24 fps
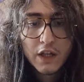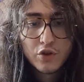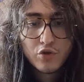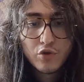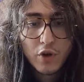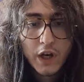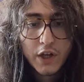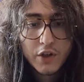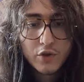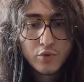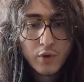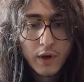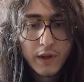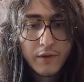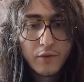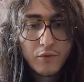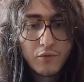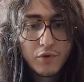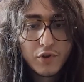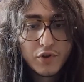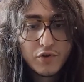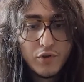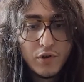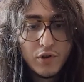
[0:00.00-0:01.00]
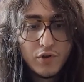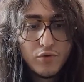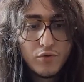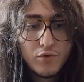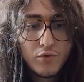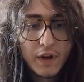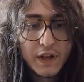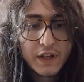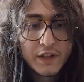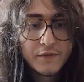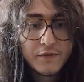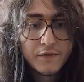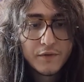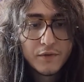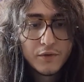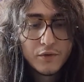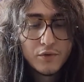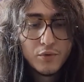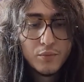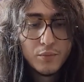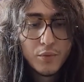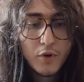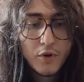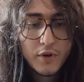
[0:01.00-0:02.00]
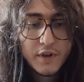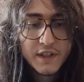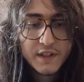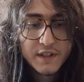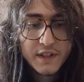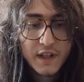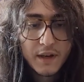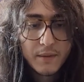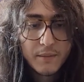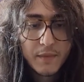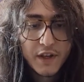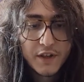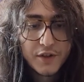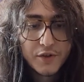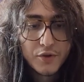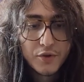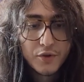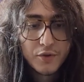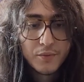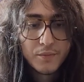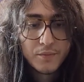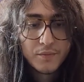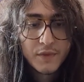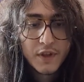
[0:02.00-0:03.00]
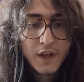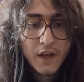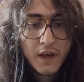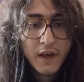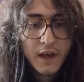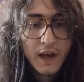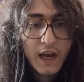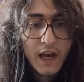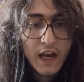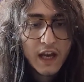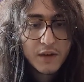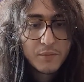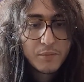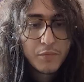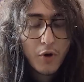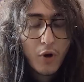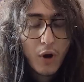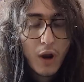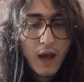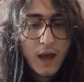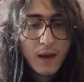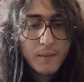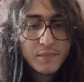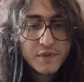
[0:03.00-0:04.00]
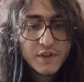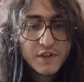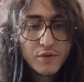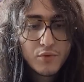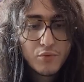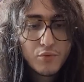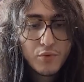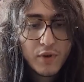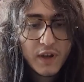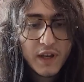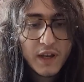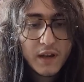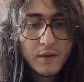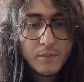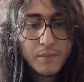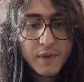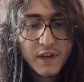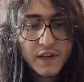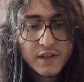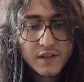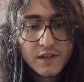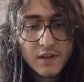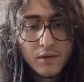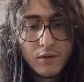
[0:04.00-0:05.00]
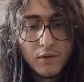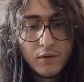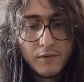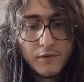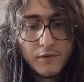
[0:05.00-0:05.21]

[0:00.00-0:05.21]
Try to add the retreat to rest to Bonnie's animation, and perhaps the rig in pixel